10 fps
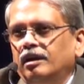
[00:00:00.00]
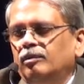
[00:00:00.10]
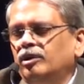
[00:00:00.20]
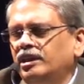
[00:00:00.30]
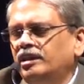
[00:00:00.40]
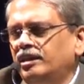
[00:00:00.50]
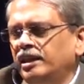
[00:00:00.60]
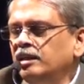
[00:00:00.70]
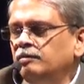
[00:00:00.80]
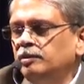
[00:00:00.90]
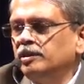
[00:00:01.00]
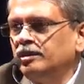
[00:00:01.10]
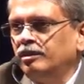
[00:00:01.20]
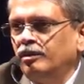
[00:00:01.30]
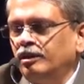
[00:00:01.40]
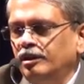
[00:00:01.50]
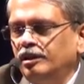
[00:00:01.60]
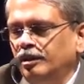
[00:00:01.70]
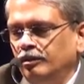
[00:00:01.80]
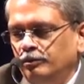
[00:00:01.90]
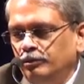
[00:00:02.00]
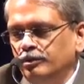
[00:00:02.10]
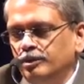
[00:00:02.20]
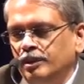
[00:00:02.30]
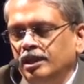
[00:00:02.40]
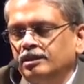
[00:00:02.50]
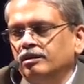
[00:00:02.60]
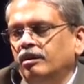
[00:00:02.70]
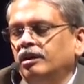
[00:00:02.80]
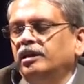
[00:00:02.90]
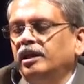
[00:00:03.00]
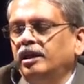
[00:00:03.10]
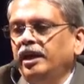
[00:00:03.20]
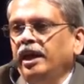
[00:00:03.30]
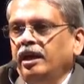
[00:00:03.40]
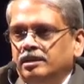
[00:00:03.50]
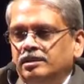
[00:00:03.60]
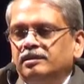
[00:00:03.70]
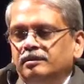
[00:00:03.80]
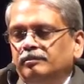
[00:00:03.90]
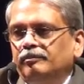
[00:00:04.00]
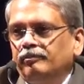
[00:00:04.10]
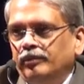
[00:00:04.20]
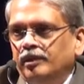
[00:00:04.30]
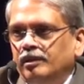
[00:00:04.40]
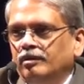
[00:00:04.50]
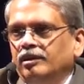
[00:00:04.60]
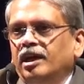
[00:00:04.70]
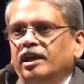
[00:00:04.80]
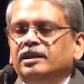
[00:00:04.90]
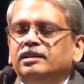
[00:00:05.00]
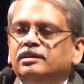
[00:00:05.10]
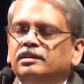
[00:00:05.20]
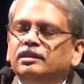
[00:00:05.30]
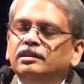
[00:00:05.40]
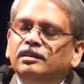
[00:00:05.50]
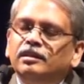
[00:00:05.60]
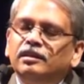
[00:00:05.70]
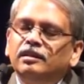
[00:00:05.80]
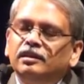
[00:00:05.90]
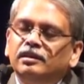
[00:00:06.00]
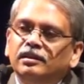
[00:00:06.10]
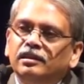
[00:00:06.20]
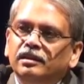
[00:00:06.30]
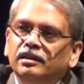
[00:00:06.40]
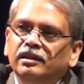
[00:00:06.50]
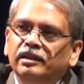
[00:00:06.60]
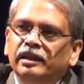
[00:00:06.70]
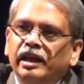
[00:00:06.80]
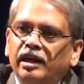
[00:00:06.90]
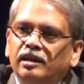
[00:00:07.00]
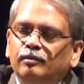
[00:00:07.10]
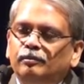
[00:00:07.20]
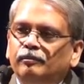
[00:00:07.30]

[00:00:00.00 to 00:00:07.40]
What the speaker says: About 10% or a few students got A's, the highest grade.